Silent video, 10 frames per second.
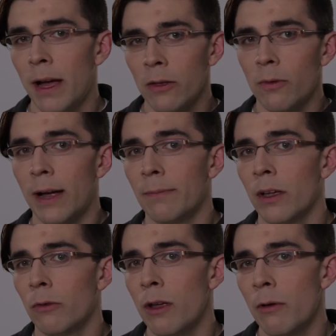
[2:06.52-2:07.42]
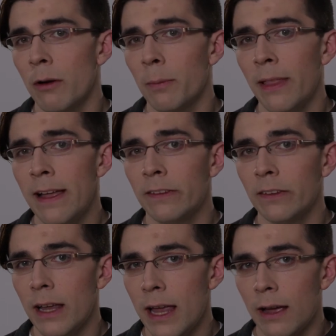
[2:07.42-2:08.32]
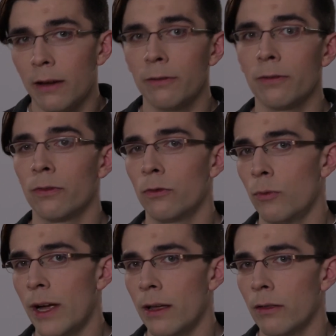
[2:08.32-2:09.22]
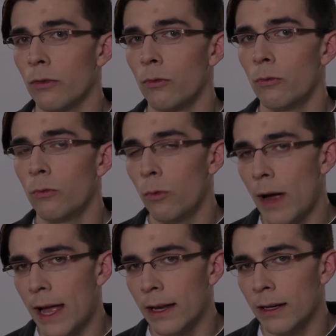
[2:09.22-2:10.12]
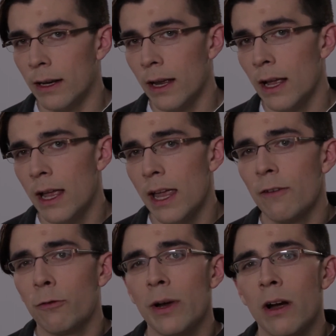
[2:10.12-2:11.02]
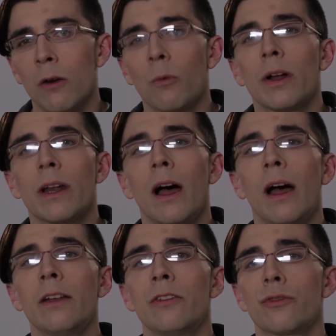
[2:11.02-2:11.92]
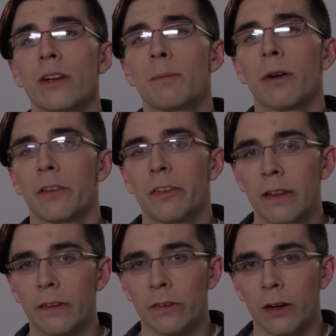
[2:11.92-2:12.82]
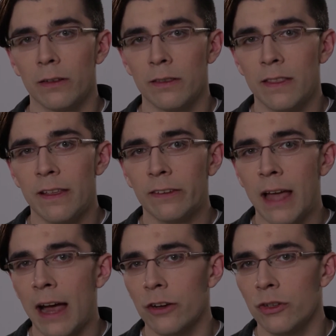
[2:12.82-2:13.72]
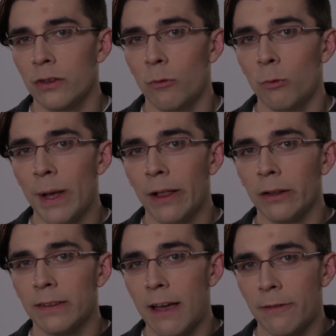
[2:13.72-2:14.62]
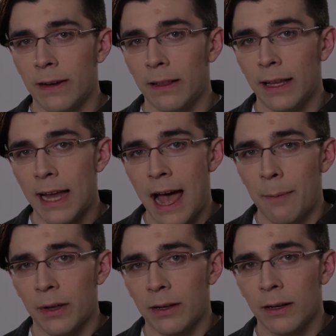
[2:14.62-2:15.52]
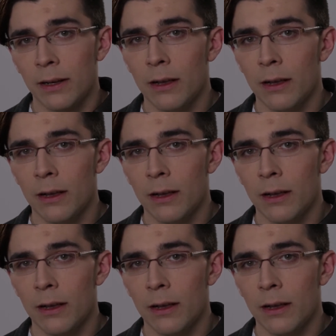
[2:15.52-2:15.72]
By the way, we will replace if with when if we are 100% certain this action will definitely happen.